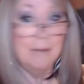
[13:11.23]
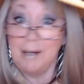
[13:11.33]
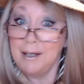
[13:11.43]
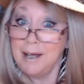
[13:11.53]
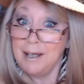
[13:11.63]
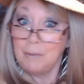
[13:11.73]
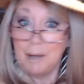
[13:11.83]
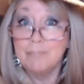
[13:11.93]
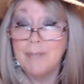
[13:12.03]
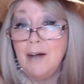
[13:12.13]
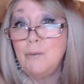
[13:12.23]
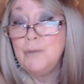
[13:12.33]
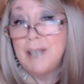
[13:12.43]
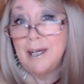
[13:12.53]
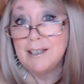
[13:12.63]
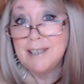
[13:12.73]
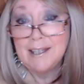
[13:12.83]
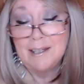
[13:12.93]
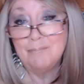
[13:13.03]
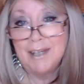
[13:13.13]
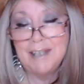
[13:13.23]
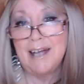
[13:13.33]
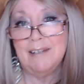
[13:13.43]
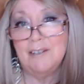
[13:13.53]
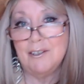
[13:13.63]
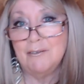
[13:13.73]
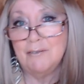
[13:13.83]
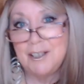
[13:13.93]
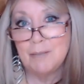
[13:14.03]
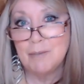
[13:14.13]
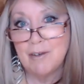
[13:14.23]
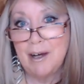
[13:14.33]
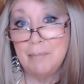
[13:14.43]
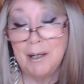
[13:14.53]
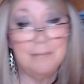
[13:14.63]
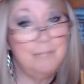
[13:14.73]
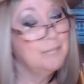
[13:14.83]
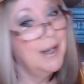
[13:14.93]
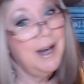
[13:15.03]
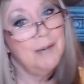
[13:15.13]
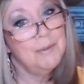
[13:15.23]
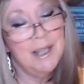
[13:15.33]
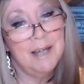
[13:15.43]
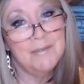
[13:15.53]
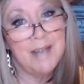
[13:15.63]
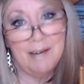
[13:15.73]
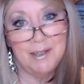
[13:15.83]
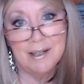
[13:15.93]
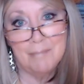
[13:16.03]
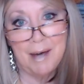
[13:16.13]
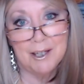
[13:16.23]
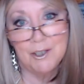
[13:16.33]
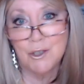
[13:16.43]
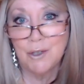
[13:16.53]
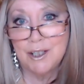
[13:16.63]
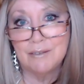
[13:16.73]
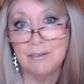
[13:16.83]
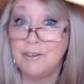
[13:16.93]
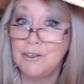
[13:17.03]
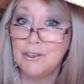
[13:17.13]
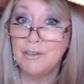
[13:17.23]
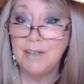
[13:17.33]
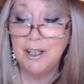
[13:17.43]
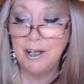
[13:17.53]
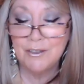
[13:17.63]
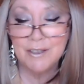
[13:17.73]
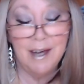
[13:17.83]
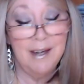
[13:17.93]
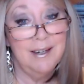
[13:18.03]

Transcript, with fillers: But anyway, I hope you take a second, hit that little red subscribe button. I would love to have you come back and join us for future videos.